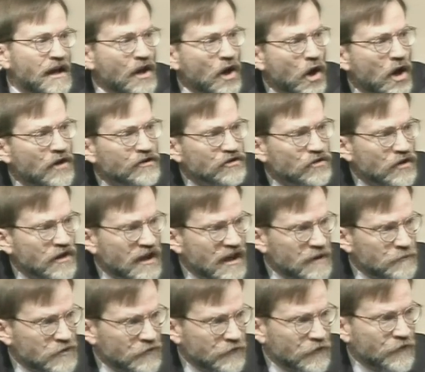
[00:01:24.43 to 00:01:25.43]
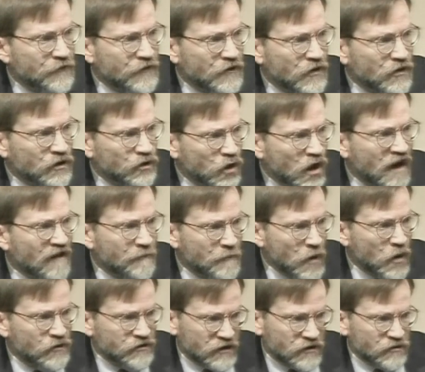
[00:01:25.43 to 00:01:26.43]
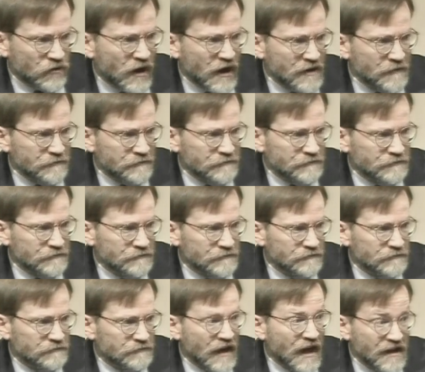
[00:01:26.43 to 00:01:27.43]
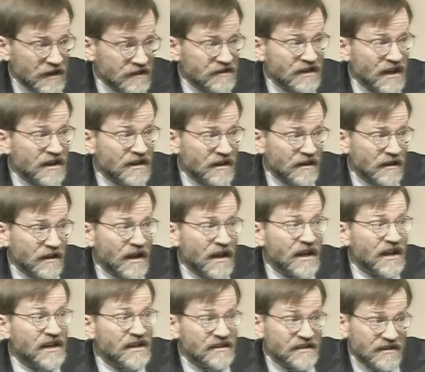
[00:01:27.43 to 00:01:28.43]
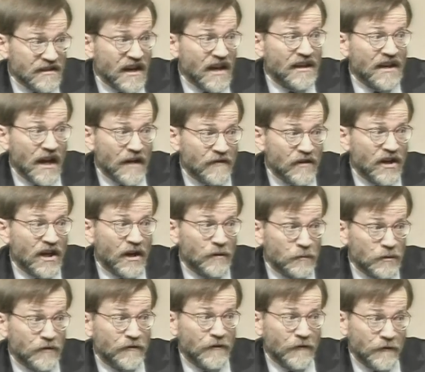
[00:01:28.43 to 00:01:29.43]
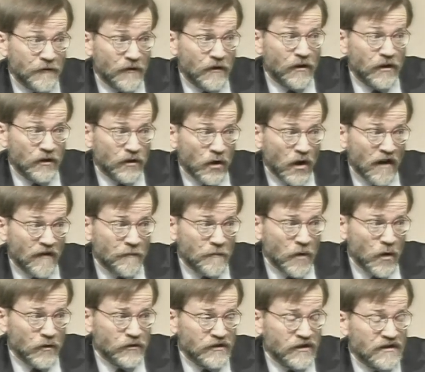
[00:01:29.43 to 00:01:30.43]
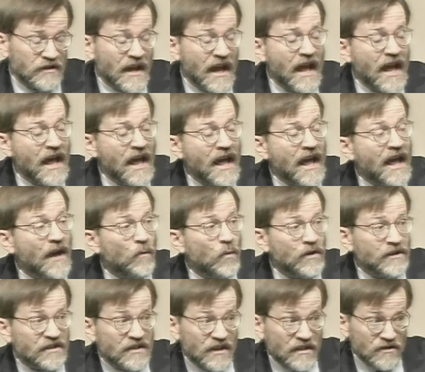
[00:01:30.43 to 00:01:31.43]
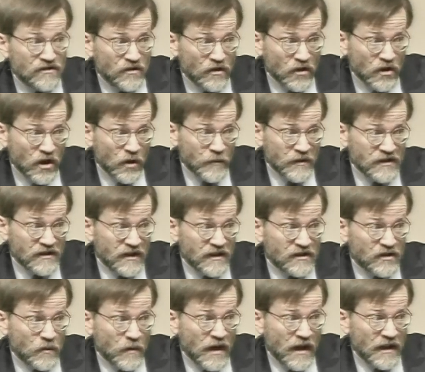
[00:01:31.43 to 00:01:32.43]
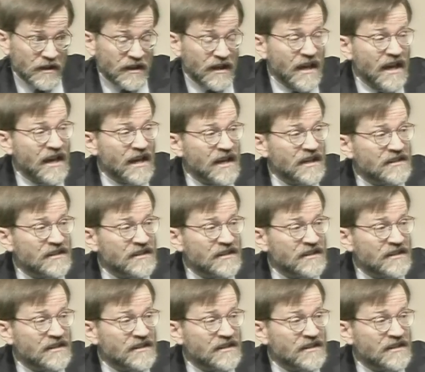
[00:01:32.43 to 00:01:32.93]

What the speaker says: He also came to fulfill the law of Moses, right? And he said, I've come to fulfill the law of Moses, which says no to homosexuality.